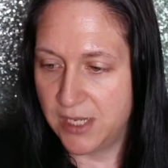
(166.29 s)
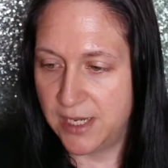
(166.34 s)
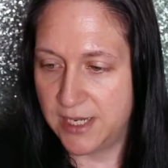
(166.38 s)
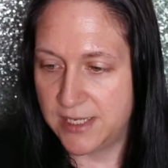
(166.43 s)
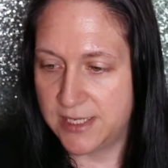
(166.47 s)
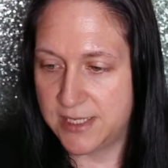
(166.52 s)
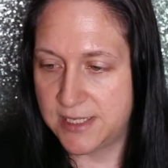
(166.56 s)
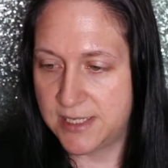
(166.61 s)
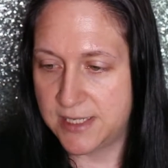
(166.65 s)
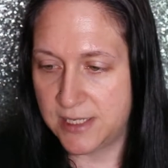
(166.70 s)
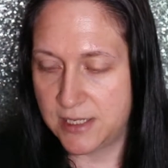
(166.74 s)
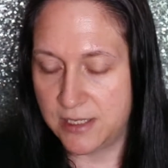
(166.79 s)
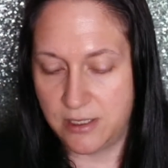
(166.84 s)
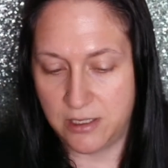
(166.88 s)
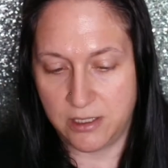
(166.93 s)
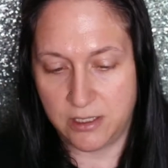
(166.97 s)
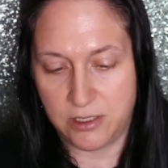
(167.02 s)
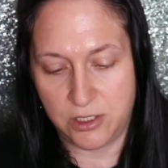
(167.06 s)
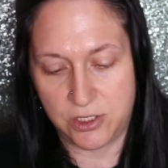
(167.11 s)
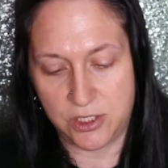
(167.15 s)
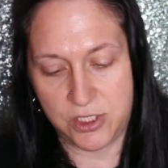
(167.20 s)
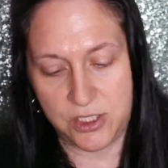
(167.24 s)
It's
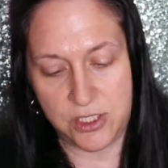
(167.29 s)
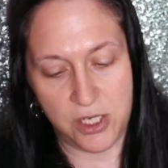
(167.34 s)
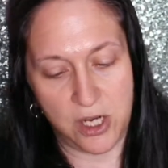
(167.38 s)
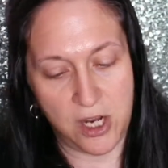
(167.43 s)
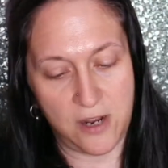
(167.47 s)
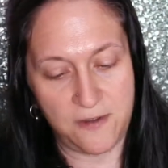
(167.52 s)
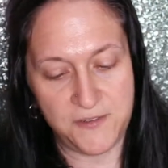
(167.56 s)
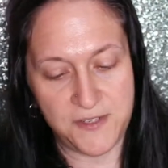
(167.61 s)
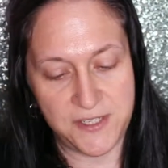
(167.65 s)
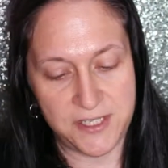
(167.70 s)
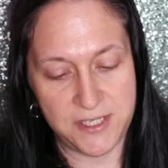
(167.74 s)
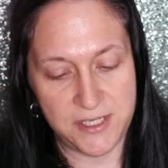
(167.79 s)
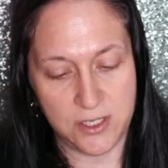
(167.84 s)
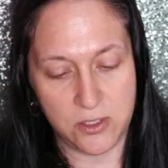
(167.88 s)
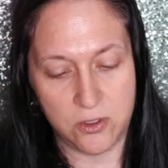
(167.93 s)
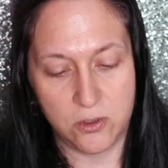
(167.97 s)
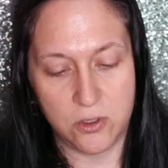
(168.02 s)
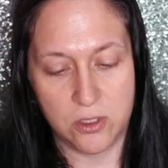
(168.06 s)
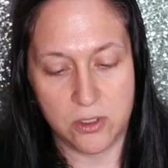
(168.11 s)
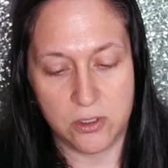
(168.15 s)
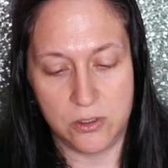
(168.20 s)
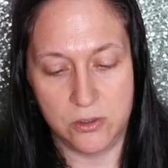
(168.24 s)
soft
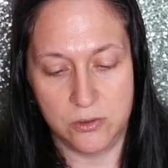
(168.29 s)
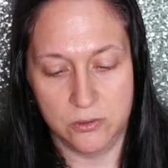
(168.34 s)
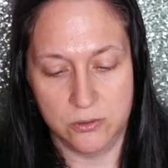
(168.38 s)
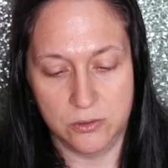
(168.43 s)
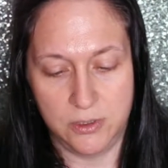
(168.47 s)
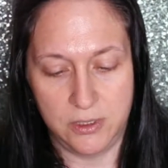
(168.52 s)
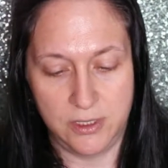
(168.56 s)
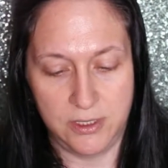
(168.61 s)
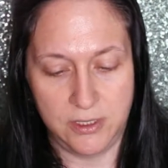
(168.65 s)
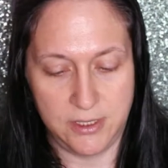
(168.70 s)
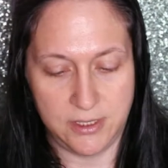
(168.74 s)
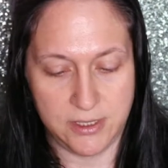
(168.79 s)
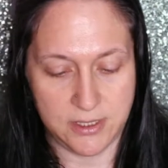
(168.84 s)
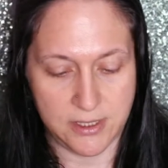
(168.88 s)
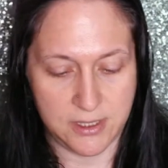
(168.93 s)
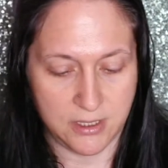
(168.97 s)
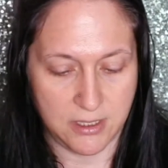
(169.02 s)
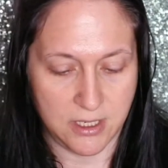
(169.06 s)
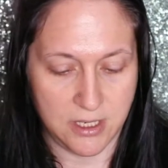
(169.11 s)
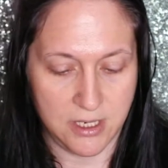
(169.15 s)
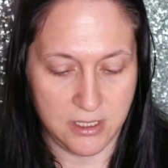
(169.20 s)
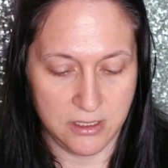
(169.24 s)
silk is
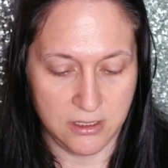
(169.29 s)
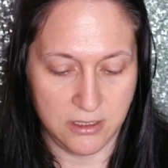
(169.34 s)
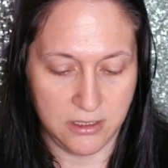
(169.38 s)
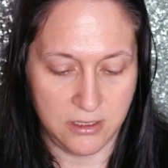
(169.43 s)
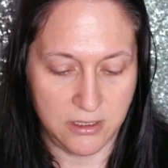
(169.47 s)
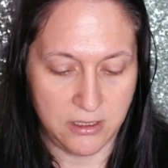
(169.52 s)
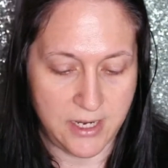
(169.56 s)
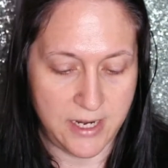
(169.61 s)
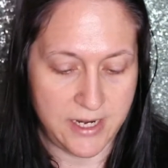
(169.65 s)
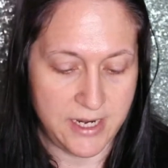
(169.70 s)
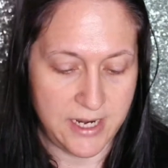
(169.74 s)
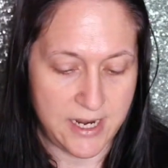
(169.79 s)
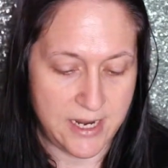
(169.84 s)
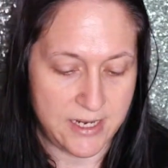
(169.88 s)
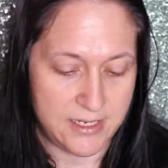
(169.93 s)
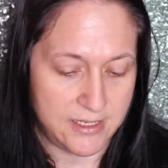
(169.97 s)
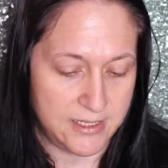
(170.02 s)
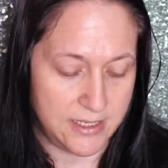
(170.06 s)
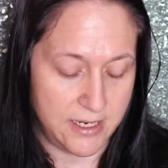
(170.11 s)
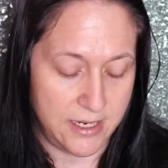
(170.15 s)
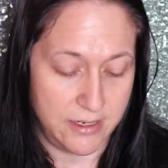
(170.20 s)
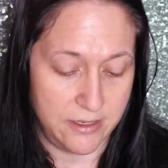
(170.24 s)
the color, I
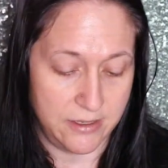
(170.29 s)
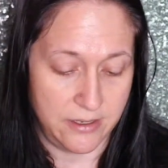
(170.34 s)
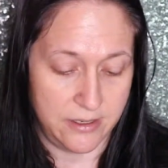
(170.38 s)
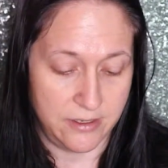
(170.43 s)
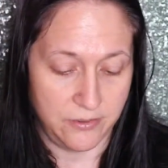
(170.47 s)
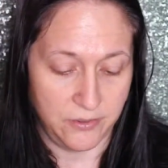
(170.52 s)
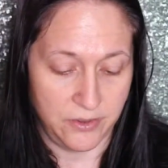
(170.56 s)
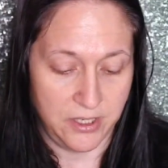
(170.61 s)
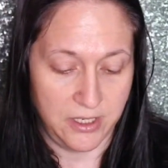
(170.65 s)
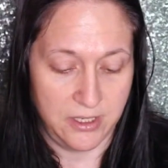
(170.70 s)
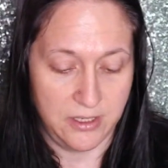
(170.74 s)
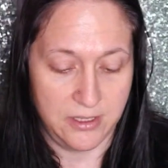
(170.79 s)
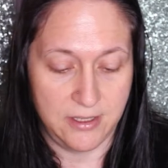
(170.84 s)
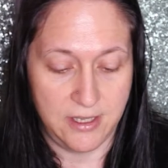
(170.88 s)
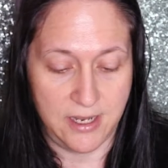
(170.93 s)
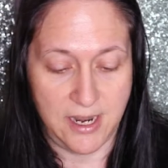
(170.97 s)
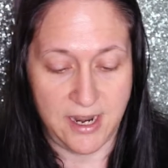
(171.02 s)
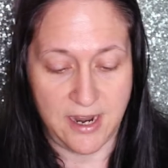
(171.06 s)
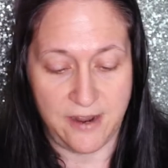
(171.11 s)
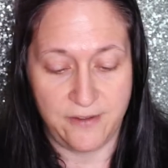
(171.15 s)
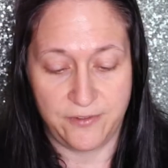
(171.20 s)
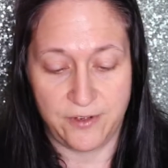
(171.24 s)
guess. I don't think
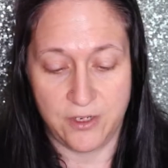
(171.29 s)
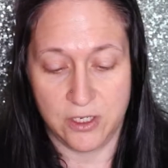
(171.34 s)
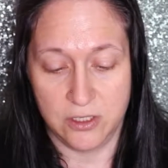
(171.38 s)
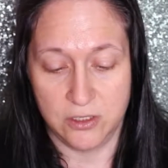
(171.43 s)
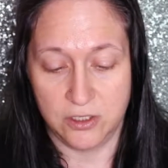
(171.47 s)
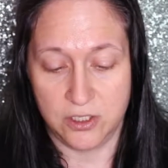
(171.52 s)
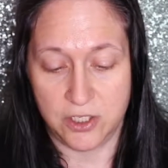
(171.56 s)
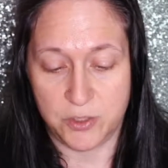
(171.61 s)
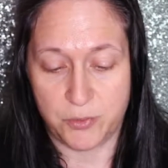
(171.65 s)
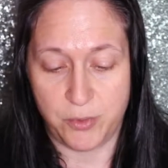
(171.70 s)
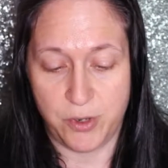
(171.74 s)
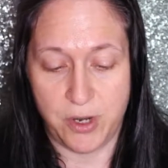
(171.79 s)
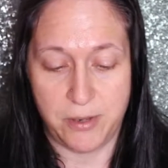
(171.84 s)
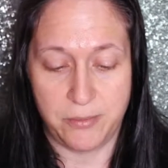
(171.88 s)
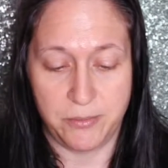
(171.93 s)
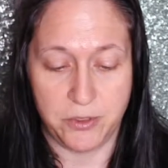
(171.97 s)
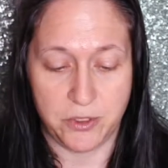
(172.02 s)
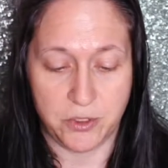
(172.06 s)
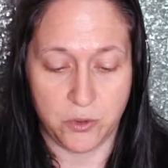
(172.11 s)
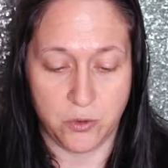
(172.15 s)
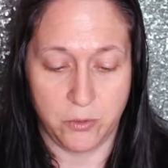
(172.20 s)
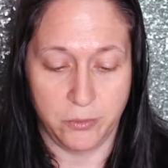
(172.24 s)
they have colors.
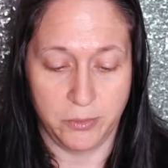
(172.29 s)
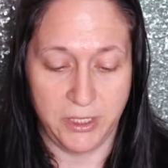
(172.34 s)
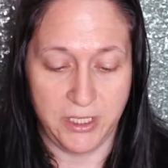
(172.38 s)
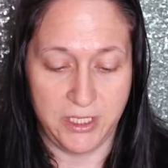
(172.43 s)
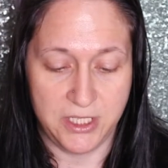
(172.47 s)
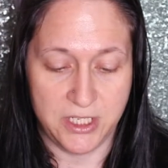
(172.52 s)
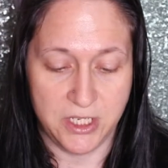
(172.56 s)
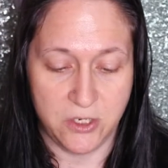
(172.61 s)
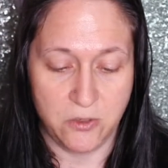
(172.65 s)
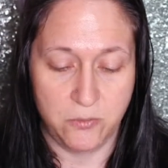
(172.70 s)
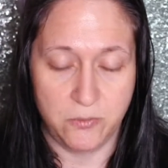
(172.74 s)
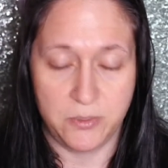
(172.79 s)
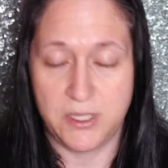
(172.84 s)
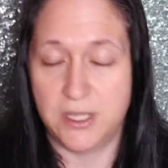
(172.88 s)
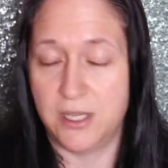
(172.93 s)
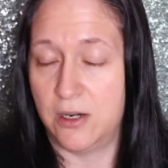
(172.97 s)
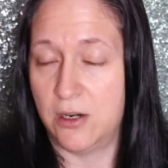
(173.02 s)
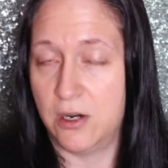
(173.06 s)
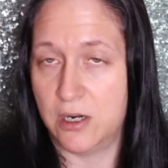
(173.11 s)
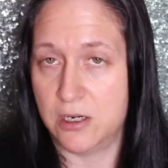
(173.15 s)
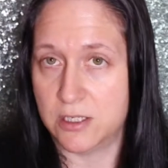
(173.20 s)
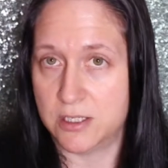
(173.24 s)
Primers normally don't, but
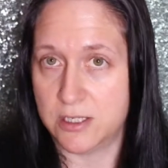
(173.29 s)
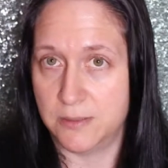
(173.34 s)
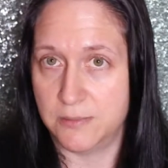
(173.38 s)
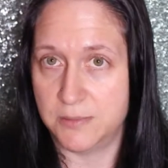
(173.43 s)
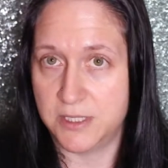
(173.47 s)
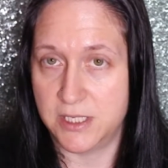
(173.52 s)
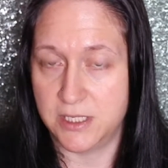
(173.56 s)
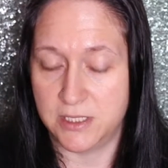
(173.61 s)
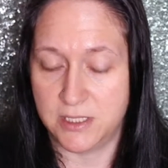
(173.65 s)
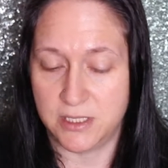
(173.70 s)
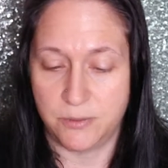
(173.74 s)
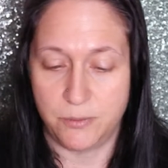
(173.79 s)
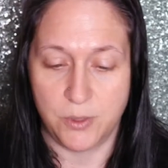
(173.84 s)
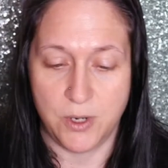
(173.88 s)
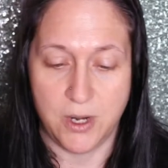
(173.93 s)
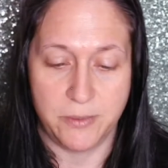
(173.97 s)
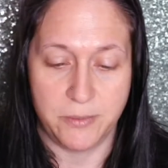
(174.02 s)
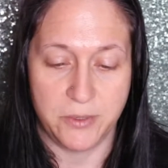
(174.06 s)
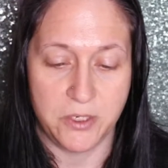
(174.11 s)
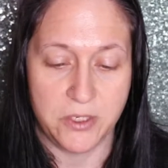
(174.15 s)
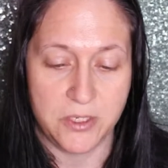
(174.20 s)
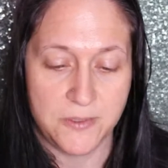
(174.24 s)
there are some tinted
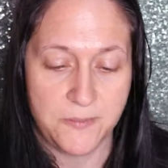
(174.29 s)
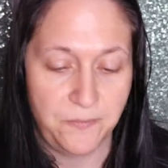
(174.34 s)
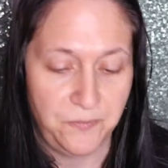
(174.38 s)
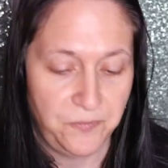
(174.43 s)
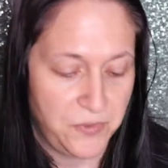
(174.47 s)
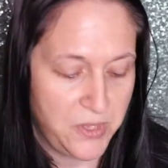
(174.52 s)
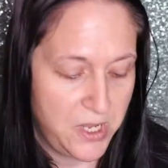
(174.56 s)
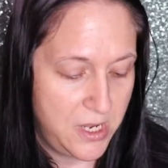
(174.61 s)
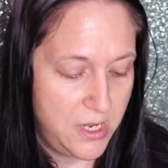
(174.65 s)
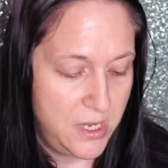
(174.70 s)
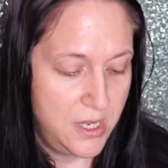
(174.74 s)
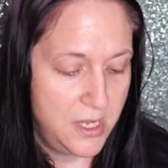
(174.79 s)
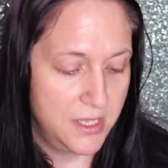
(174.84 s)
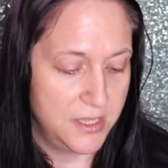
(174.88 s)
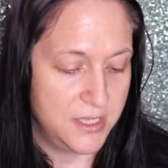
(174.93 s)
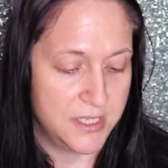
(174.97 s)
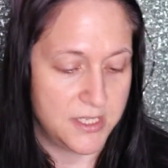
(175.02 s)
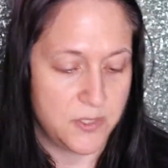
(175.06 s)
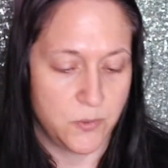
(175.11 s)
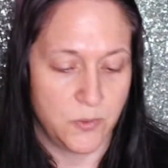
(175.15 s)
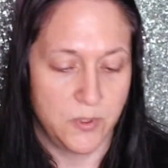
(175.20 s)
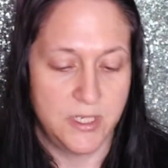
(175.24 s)
primers.
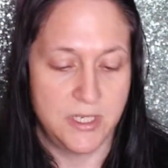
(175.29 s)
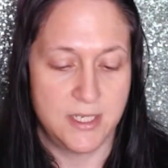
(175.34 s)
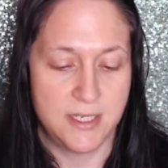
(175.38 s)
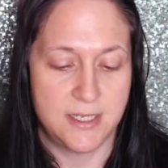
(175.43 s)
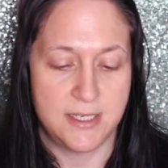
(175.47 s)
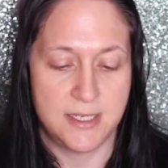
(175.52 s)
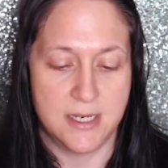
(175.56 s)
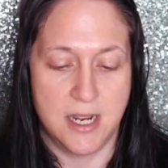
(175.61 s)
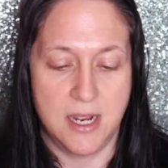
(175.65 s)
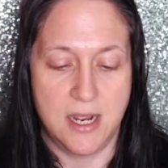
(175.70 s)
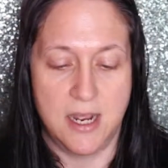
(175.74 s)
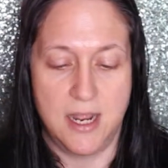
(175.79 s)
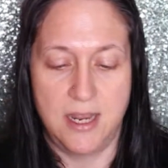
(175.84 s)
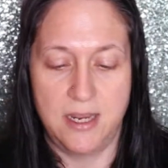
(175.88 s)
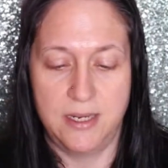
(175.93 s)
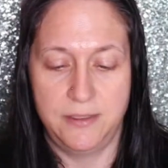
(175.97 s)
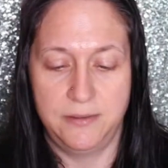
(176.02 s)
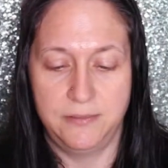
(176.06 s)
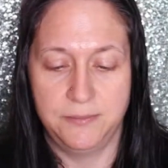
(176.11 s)
This one does not.